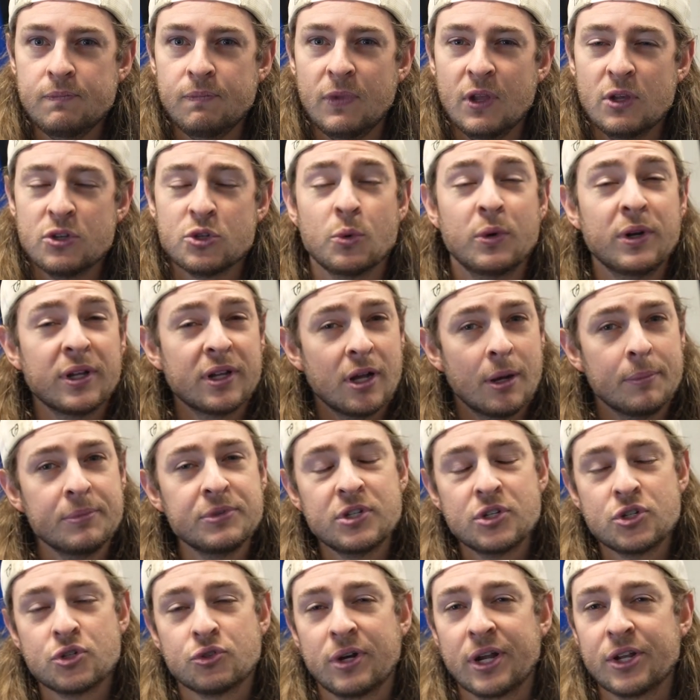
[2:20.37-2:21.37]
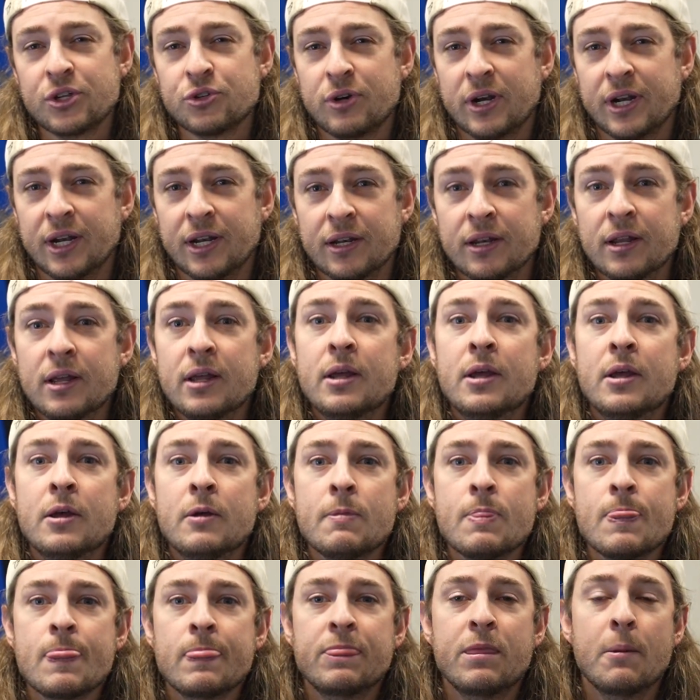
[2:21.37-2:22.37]
So when it comes to strength training,
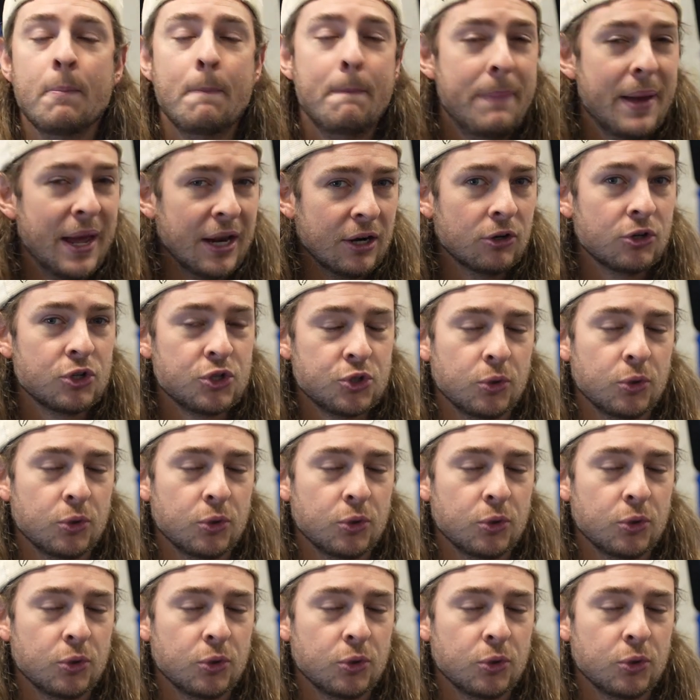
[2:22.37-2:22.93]
the better